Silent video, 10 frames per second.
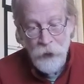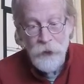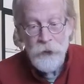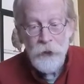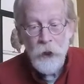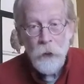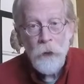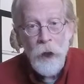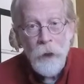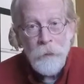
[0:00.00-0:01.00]
So
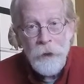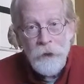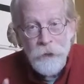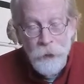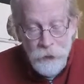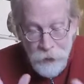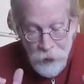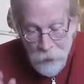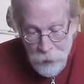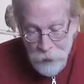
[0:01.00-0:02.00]
I'm going to switch
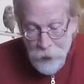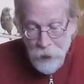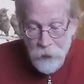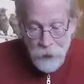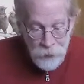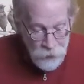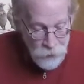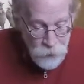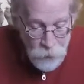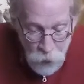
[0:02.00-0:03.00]
camera now and give you an